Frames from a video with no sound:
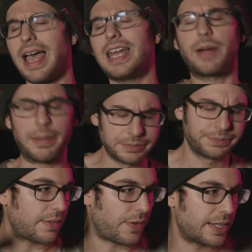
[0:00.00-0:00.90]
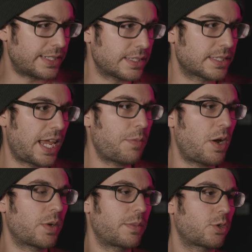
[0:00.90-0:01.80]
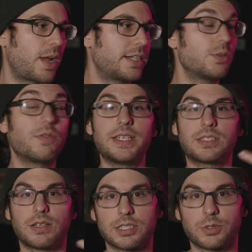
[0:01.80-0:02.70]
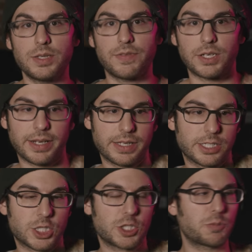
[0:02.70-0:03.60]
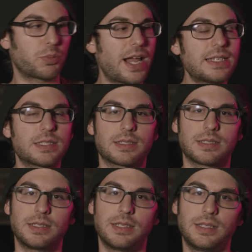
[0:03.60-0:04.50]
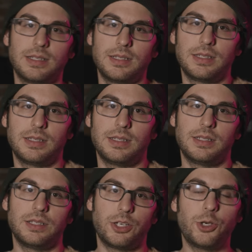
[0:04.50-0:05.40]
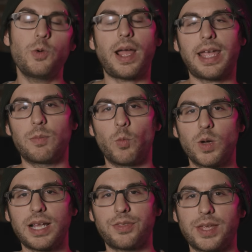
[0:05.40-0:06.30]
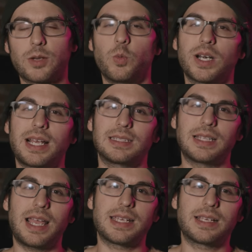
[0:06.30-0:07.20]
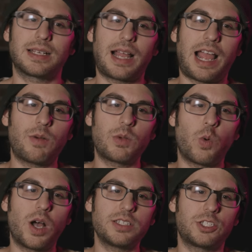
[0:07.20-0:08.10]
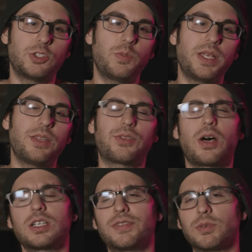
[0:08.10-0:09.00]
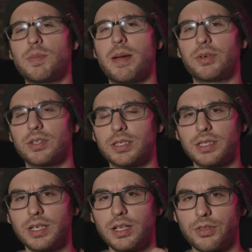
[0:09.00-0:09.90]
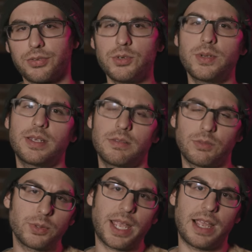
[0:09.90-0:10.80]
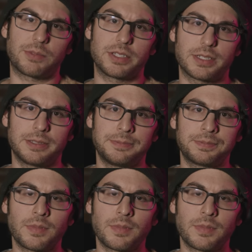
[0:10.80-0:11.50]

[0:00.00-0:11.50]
Anyway, and I find it the same way when I'm trying to do a Vsauce 3 video. I can express who I am, what I think, what I like, how I want to be thought of and remembered through through cameras.